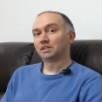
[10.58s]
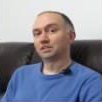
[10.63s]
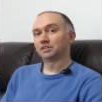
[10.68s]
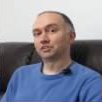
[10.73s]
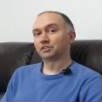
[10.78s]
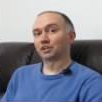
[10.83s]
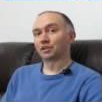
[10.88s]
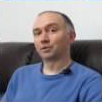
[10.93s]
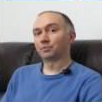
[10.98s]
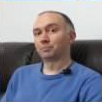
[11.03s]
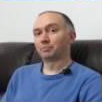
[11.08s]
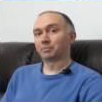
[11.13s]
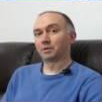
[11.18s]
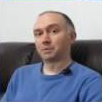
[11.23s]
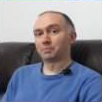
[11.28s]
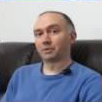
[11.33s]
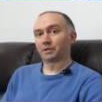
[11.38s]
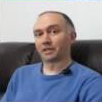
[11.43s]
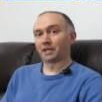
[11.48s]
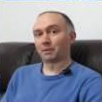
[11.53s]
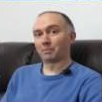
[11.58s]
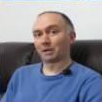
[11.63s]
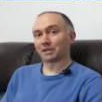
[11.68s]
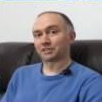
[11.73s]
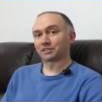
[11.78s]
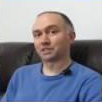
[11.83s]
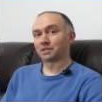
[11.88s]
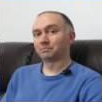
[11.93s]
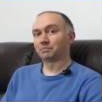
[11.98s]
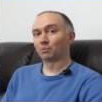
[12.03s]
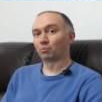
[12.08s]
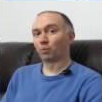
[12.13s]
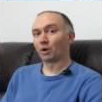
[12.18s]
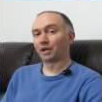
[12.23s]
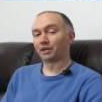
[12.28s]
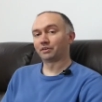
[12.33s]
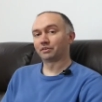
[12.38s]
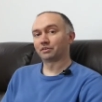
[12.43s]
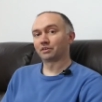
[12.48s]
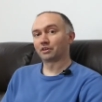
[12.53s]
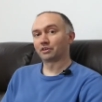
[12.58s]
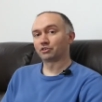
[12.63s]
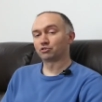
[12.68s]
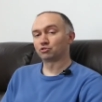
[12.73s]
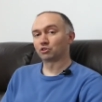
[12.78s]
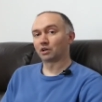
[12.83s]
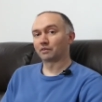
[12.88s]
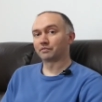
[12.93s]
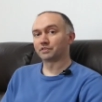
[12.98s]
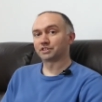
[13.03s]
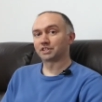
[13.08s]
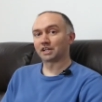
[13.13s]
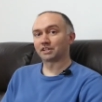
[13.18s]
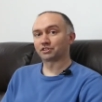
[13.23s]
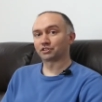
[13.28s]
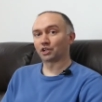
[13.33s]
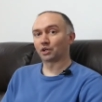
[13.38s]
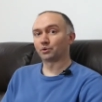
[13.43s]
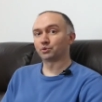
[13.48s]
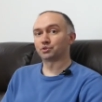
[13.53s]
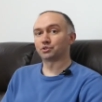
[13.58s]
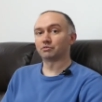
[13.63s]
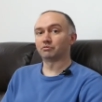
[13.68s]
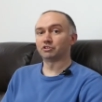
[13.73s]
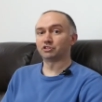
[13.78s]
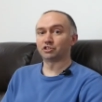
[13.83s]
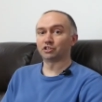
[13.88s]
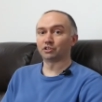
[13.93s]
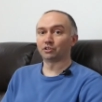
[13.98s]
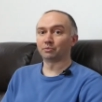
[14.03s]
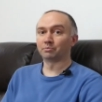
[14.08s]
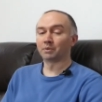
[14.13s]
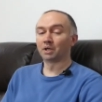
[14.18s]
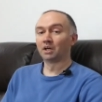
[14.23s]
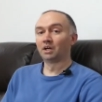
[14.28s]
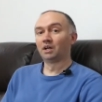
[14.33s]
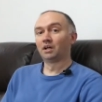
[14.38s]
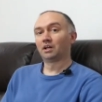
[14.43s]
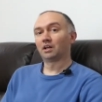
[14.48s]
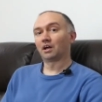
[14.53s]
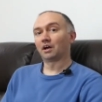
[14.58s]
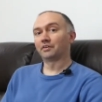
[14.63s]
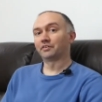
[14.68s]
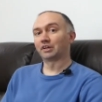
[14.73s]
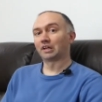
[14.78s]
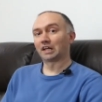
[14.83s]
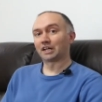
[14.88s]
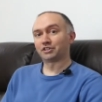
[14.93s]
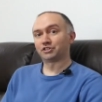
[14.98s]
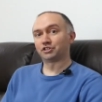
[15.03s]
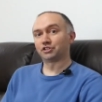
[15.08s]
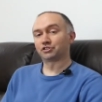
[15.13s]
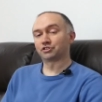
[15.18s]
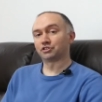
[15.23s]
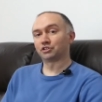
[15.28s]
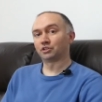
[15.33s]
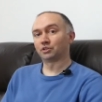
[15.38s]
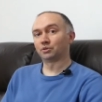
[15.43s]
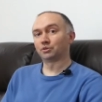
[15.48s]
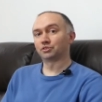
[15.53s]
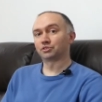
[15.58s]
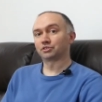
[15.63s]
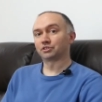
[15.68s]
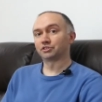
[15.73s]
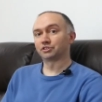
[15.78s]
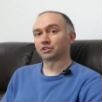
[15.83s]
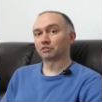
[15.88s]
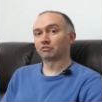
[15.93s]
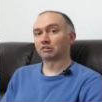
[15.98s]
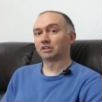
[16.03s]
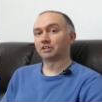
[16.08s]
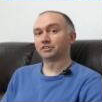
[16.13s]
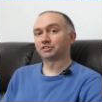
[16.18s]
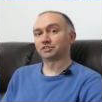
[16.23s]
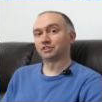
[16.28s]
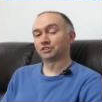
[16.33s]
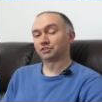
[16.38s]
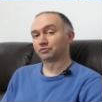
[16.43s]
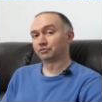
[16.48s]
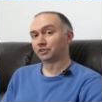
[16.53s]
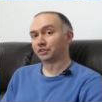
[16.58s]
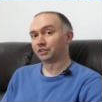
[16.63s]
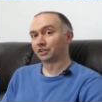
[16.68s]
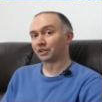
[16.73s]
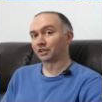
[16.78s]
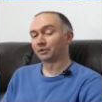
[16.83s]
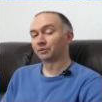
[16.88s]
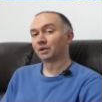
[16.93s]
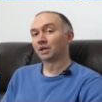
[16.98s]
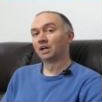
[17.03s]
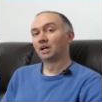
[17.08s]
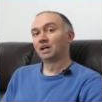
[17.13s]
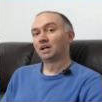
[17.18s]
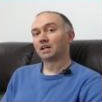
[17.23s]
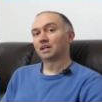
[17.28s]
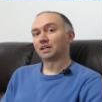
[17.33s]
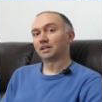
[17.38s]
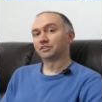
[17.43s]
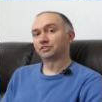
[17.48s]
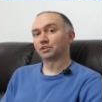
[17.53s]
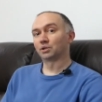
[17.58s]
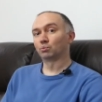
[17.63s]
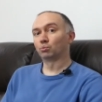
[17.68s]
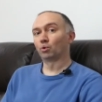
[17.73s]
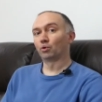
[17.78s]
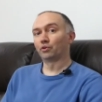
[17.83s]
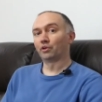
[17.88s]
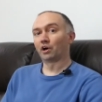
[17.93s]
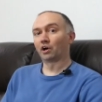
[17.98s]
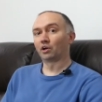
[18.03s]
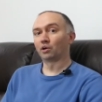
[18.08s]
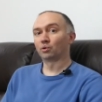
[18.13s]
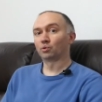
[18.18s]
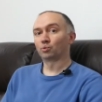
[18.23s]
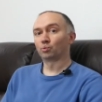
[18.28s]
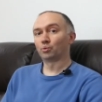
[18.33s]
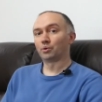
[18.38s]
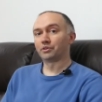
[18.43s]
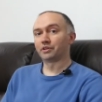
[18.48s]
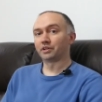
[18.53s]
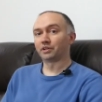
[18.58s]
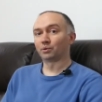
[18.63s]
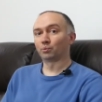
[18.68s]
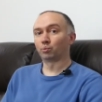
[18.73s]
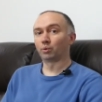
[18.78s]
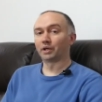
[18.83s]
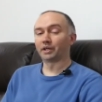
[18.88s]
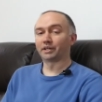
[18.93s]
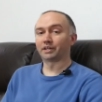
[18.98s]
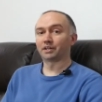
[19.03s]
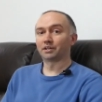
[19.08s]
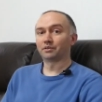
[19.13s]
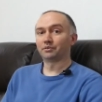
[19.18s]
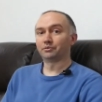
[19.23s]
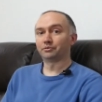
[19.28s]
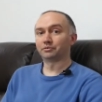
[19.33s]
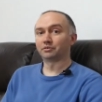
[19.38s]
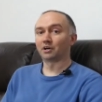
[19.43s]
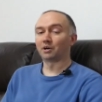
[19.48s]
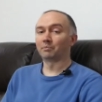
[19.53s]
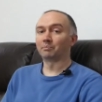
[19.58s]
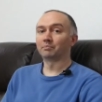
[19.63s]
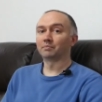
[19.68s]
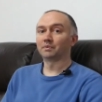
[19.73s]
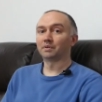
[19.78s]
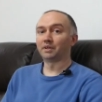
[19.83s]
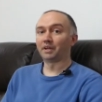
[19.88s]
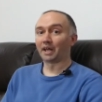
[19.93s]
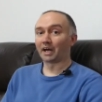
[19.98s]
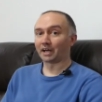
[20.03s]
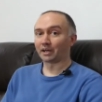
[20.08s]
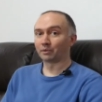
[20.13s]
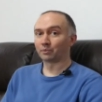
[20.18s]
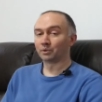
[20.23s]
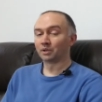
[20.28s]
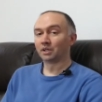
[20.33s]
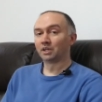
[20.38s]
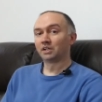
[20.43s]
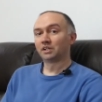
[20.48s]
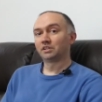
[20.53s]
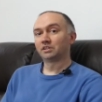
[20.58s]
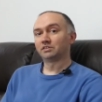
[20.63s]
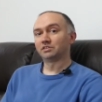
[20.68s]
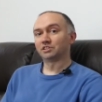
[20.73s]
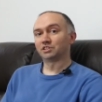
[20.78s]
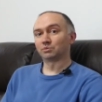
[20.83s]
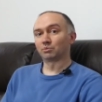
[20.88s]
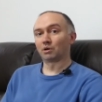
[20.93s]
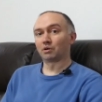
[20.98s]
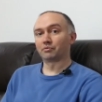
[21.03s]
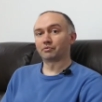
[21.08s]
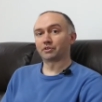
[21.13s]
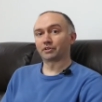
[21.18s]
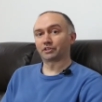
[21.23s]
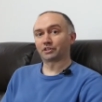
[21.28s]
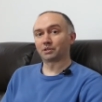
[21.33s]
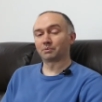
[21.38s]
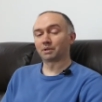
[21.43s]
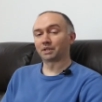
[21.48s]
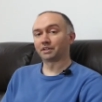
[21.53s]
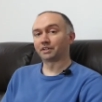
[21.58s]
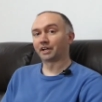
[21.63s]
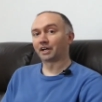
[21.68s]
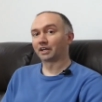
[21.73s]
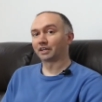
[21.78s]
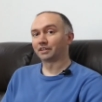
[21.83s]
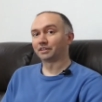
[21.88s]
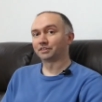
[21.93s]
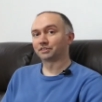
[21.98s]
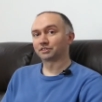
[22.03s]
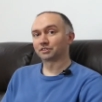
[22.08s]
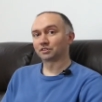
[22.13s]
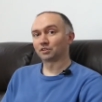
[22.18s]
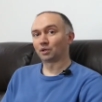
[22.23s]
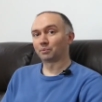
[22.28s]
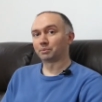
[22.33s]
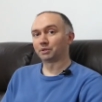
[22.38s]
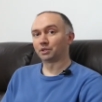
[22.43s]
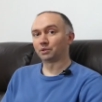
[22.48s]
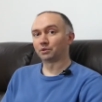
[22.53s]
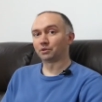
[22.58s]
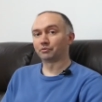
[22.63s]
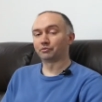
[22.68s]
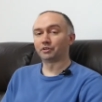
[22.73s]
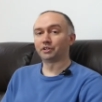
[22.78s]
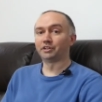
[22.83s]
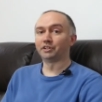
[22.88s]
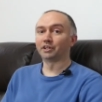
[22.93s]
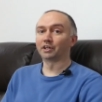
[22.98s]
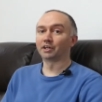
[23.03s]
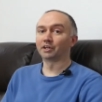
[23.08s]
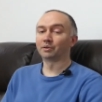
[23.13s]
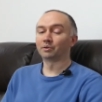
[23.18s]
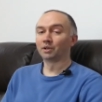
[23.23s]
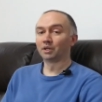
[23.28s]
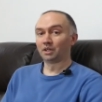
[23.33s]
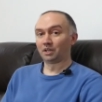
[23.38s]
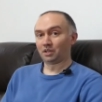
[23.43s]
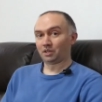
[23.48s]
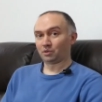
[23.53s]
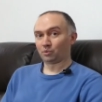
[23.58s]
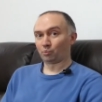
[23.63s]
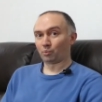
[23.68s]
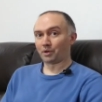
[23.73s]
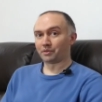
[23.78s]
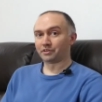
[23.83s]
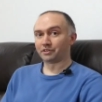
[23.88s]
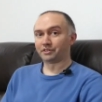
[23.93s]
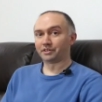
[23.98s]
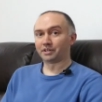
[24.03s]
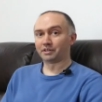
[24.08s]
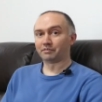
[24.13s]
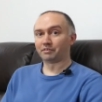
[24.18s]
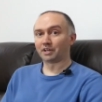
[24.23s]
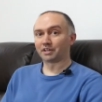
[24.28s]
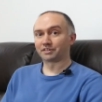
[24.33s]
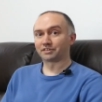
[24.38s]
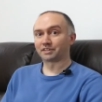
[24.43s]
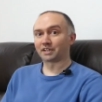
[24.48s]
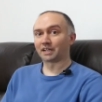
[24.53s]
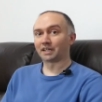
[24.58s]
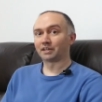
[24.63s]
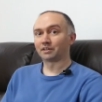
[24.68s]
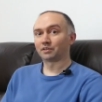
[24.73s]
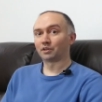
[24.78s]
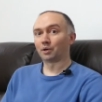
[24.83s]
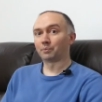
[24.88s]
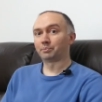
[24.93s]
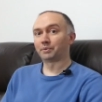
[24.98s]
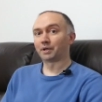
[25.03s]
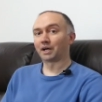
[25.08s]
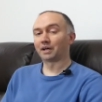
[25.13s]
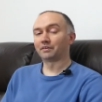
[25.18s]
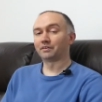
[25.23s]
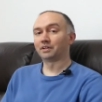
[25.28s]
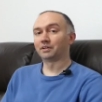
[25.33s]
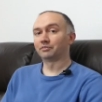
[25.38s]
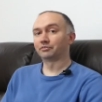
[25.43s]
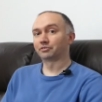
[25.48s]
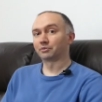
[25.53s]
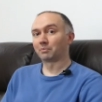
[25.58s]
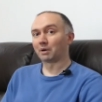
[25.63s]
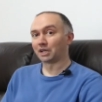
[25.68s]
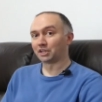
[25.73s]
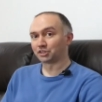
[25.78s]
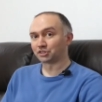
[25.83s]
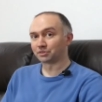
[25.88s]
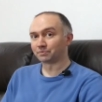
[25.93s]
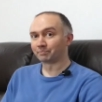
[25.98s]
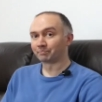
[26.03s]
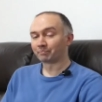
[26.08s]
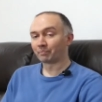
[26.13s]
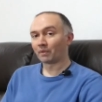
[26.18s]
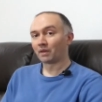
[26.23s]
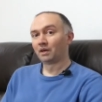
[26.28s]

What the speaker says: So people keep asking me when are the driving tests going to resume, and the latest news as I release this video is that we'll know within a week from now. So over the coming days I'll be doing a video when the DVSA update the information,